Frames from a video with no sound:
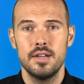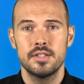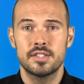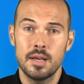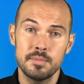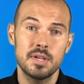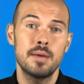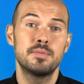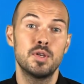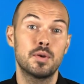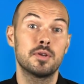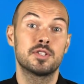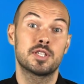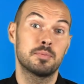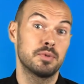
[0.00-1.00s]
Sometimes you
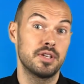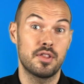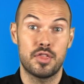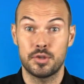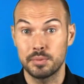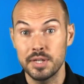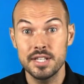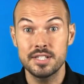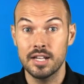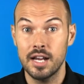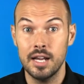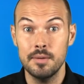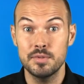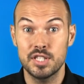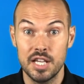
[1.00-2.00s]
can split three
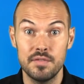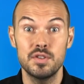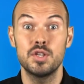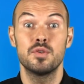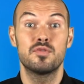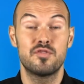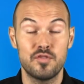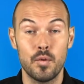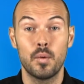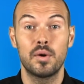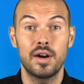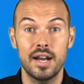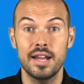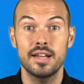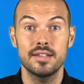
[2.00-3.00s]
times, giving you
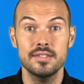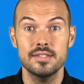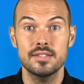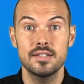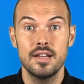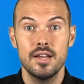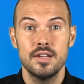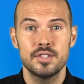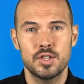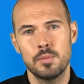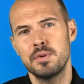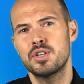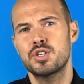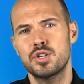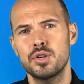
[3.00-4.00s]
four hands, so
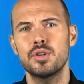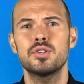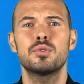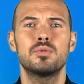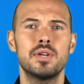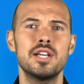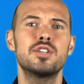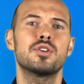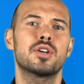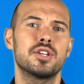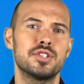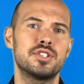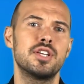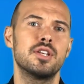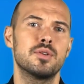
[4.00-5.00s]
be sure to read your
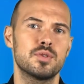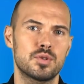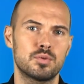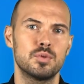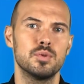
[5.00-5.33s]
casino's